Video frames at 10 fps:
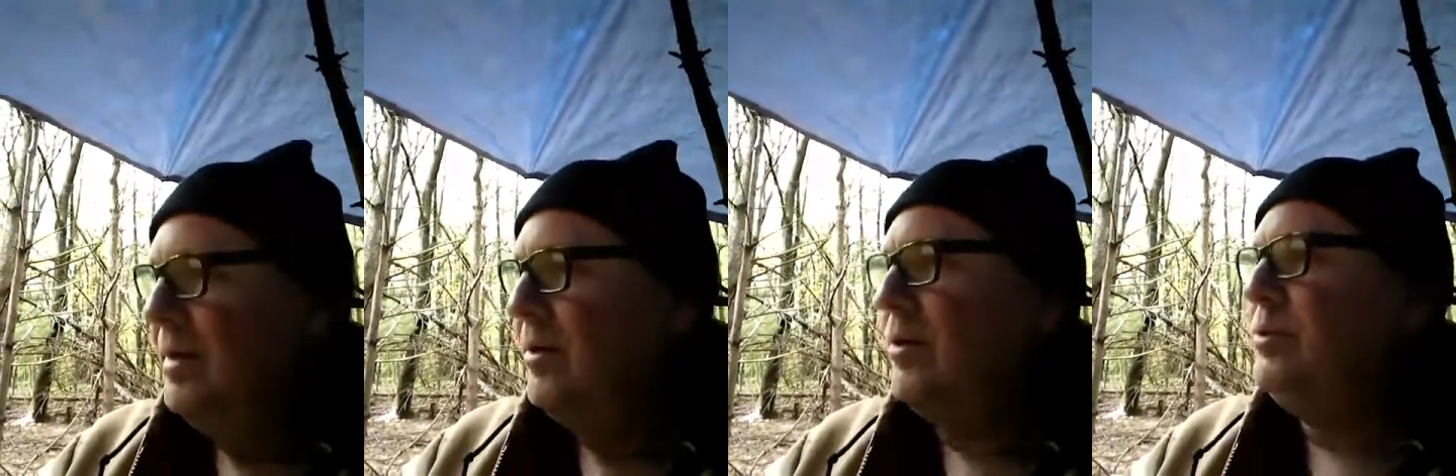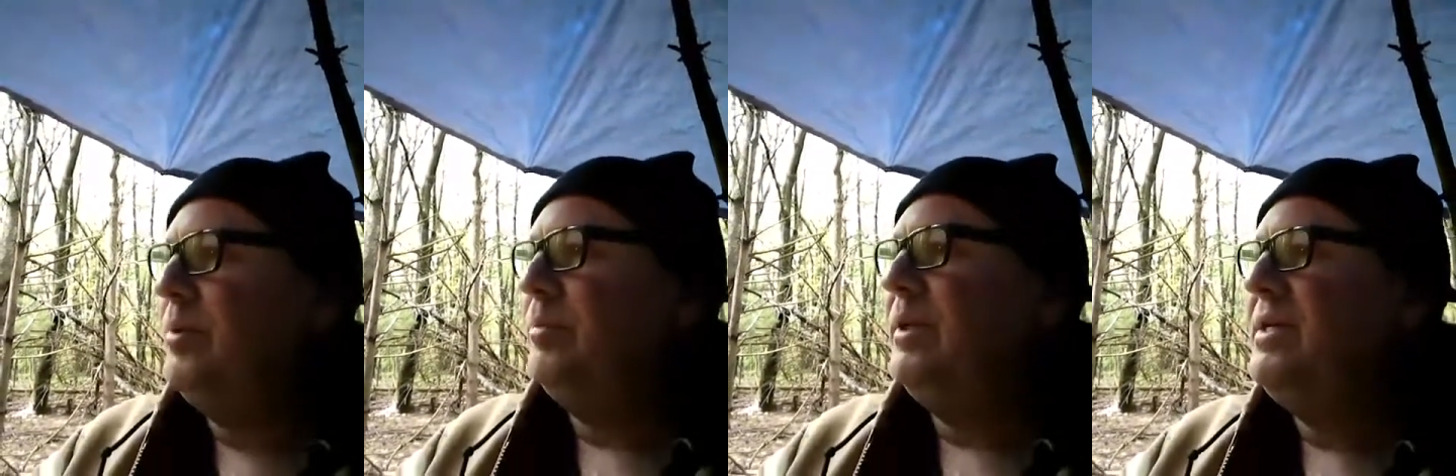go to
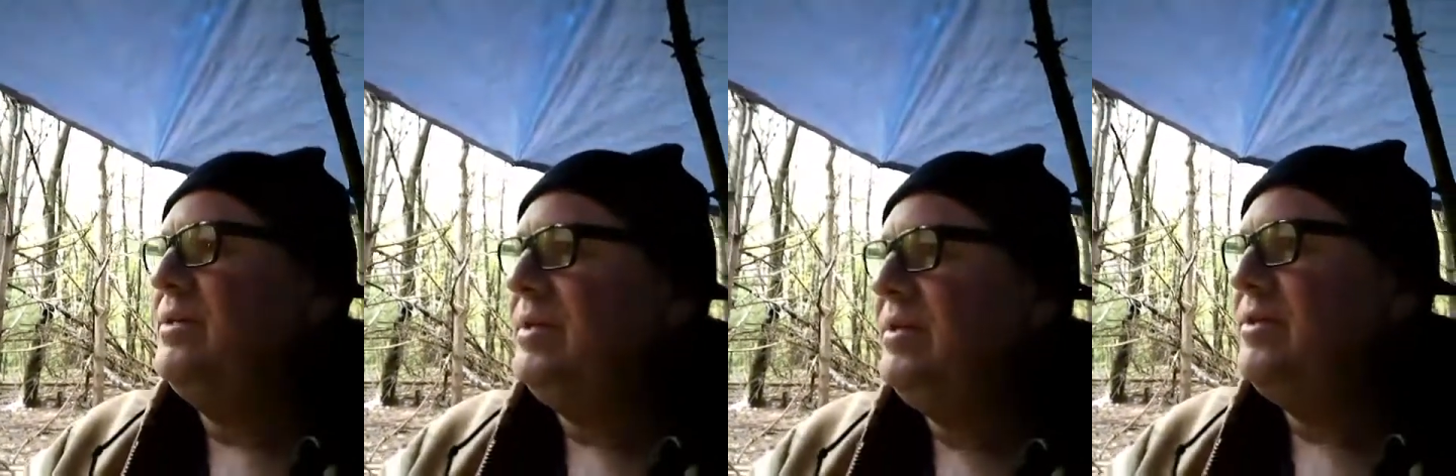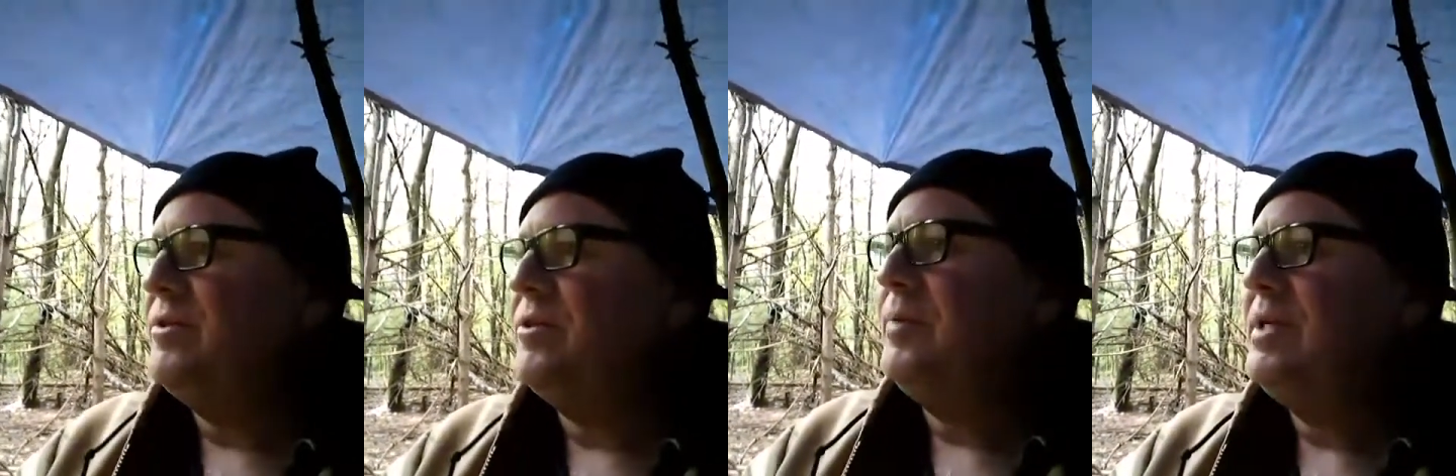a place that isn't
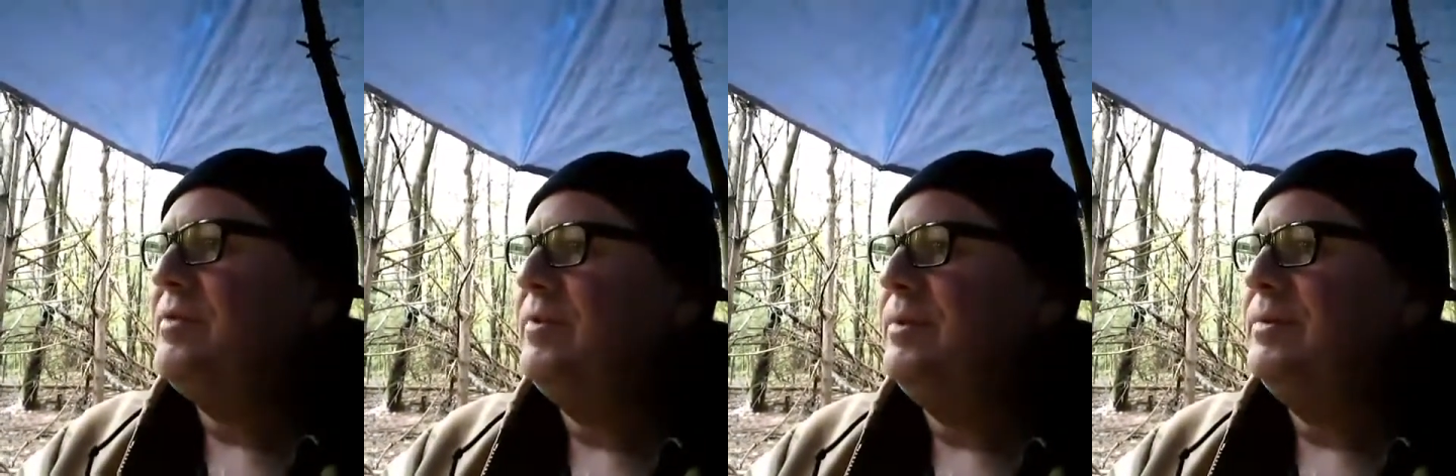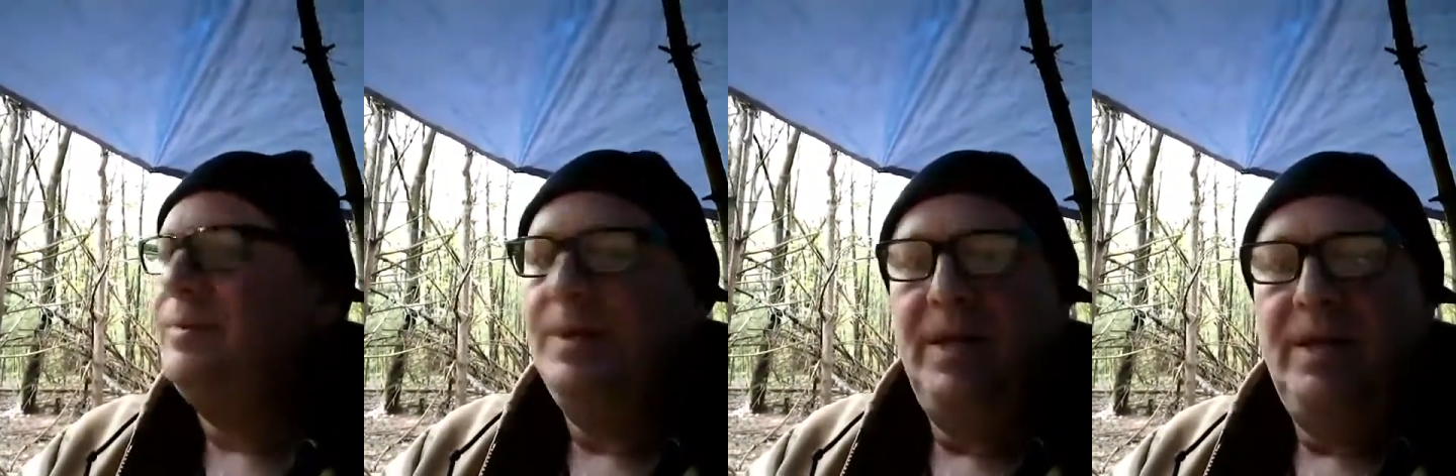stressful,
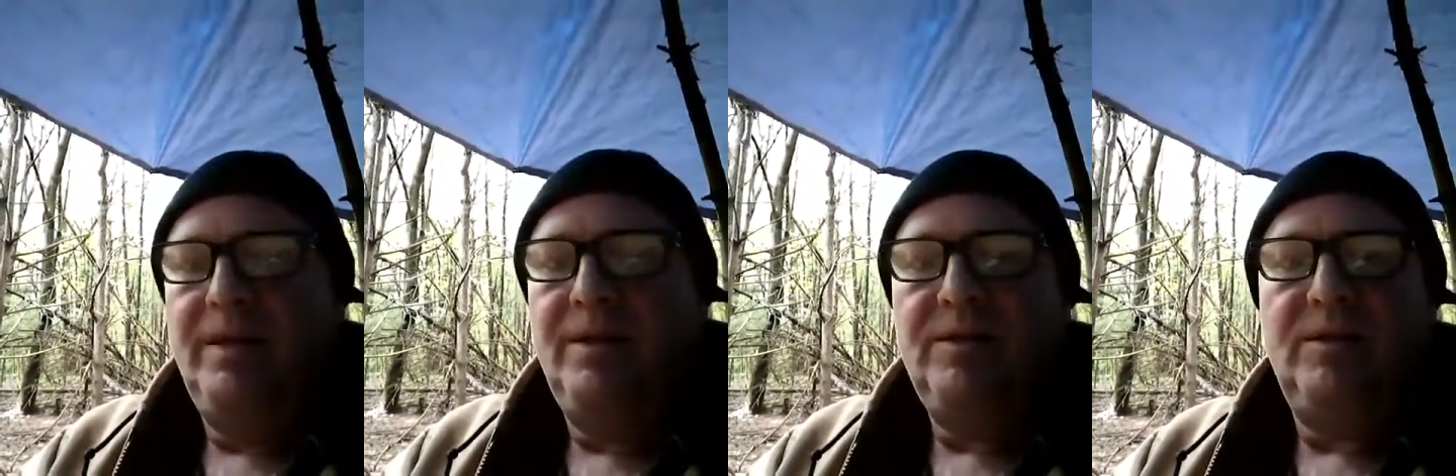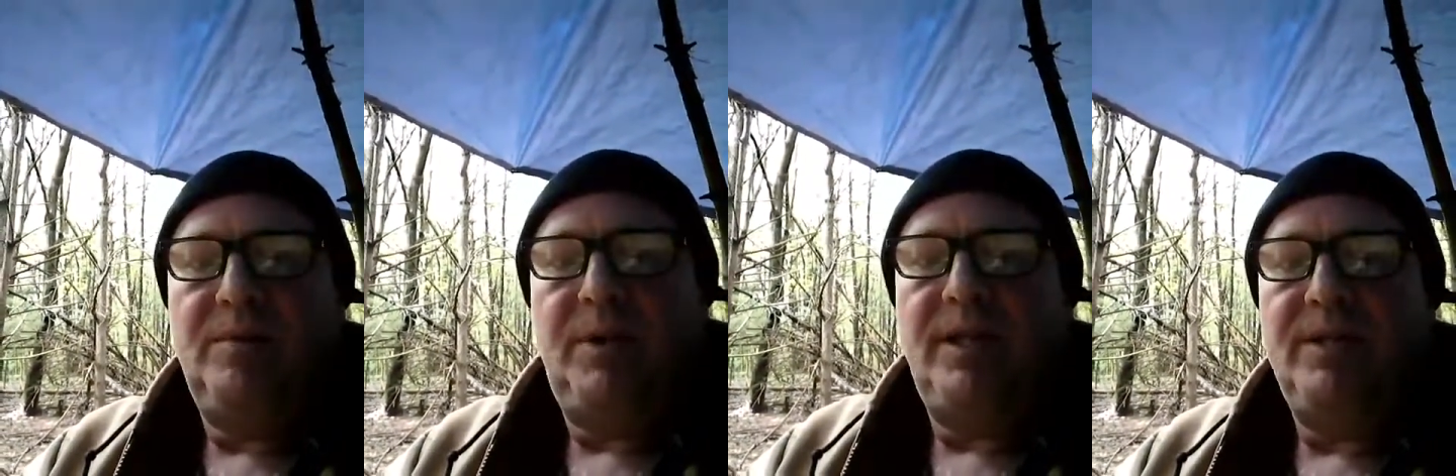this is the
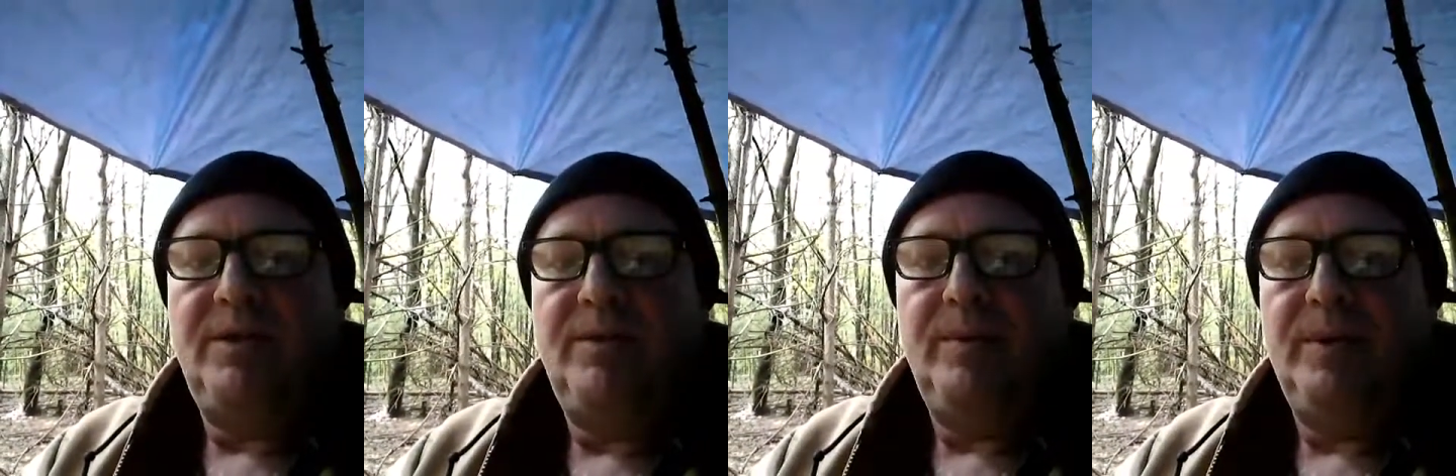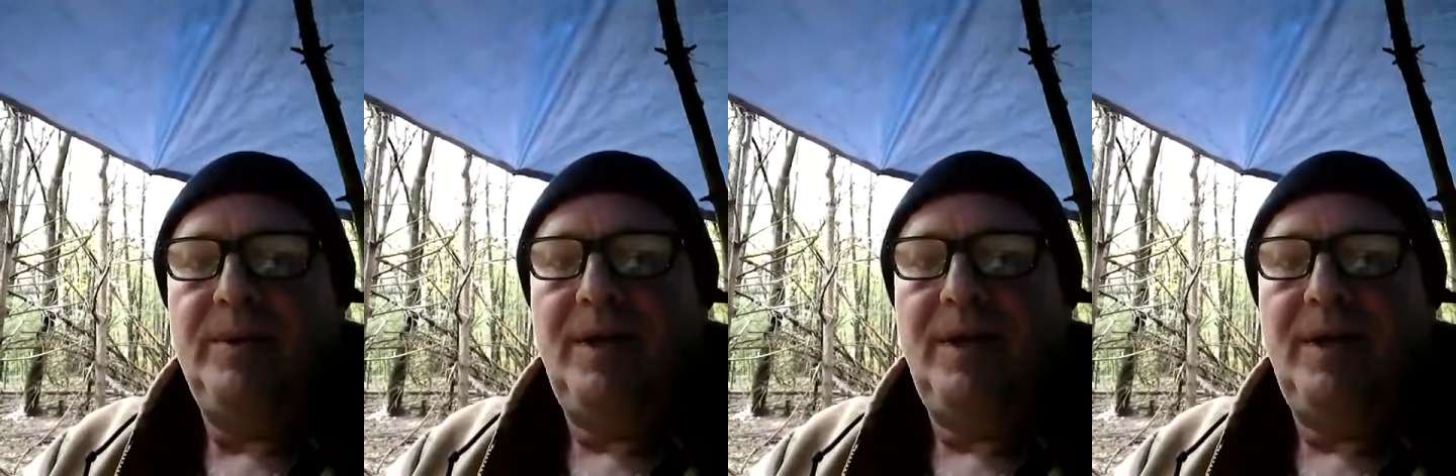place to do it.